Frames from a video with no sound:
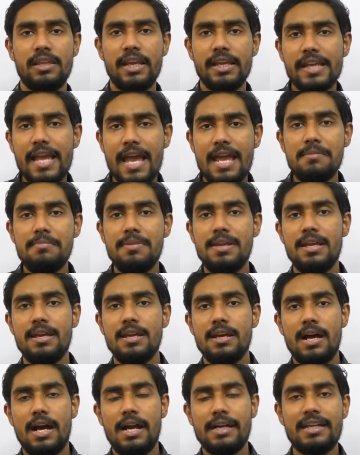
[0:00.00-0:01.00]
There can
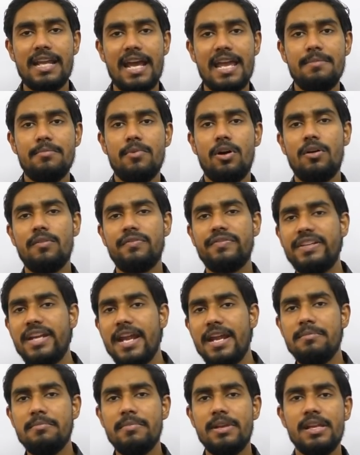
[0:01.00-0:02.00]
be a time of
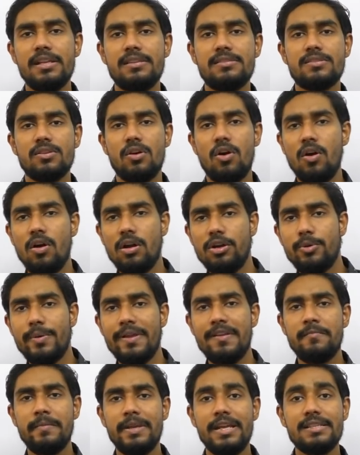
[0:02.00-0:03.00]
10 minutes or
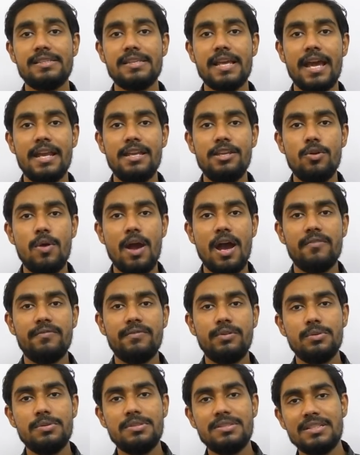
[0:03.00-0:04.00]
12 minutes, and you
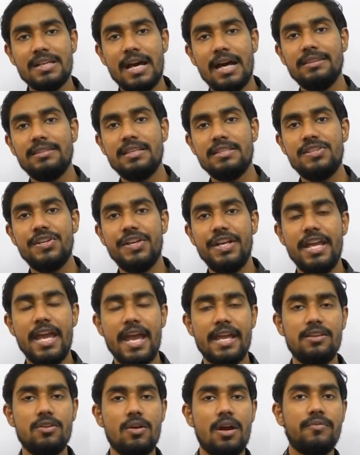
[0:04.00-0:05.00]
have to start the GD
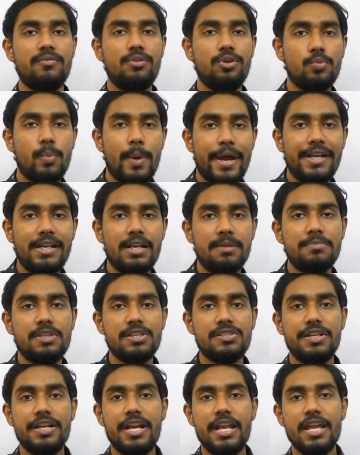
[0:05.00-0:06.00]
and you have to wind up
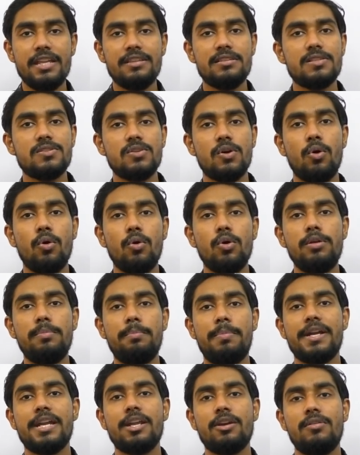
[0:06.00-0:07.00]
the GD in this
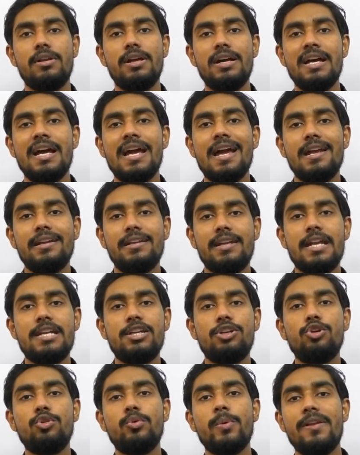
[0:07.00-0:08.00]
whole particular
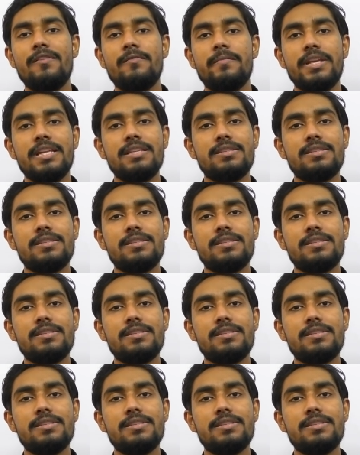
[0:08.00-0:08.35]
10 to 12